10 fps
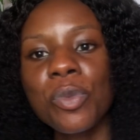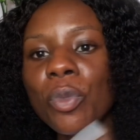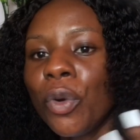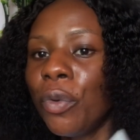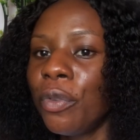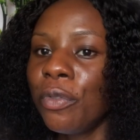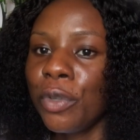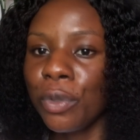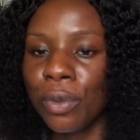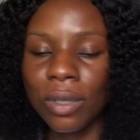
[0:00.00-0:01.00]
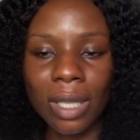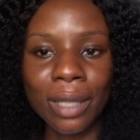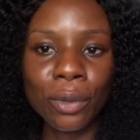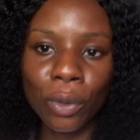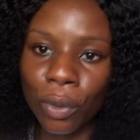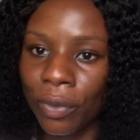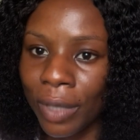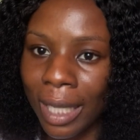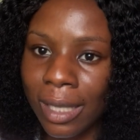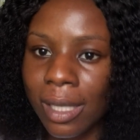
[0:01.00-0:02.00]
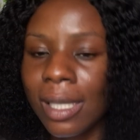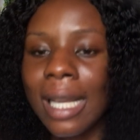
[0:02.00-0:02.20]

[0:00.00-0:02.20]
more reviews, and all of that.